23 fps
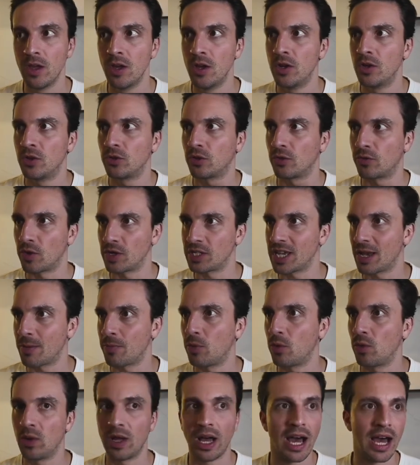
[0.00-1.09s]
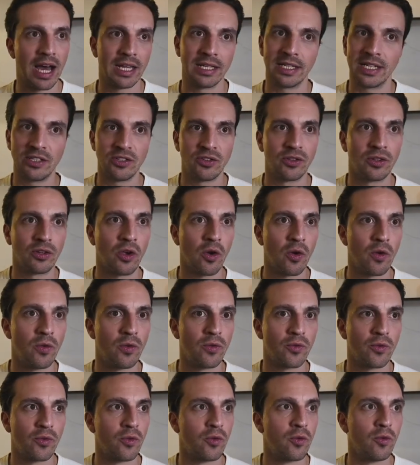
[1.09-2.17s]
So for example, let's go
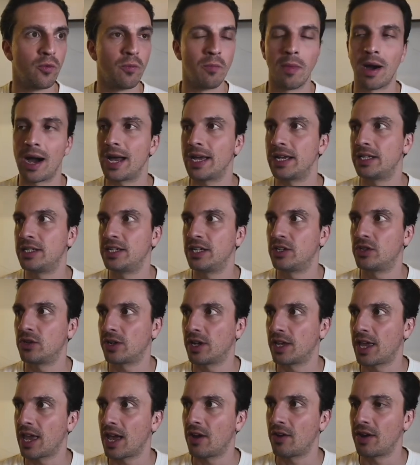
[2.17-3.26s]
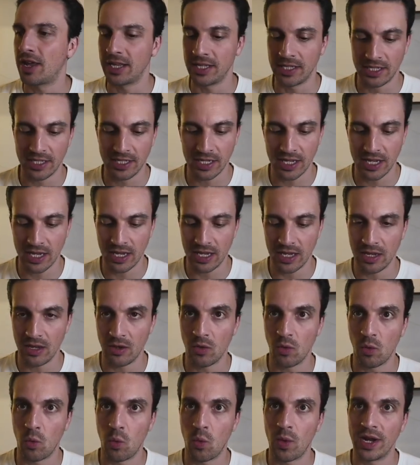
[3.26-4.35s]
through my TikTok account and see
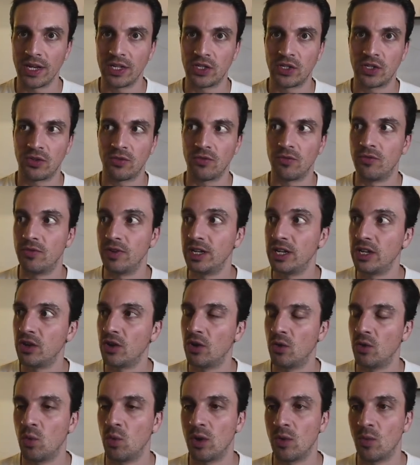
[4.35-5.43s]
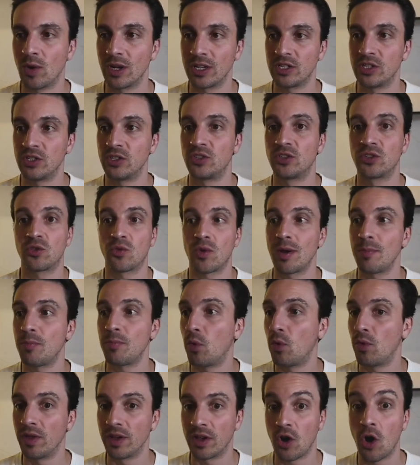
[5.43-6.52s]
which video want to scrape
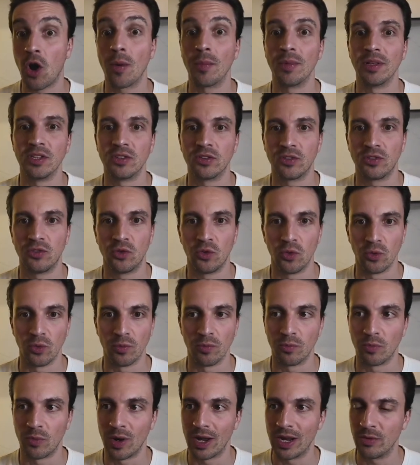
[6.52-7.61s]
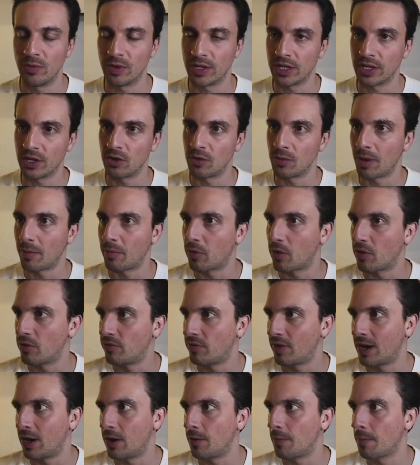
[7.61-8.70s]
all the comments to, right? We're going to go to my
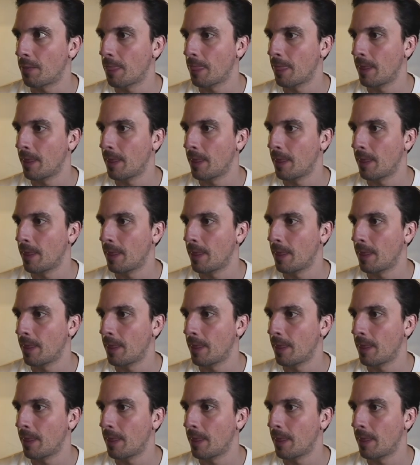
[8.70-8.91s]
profile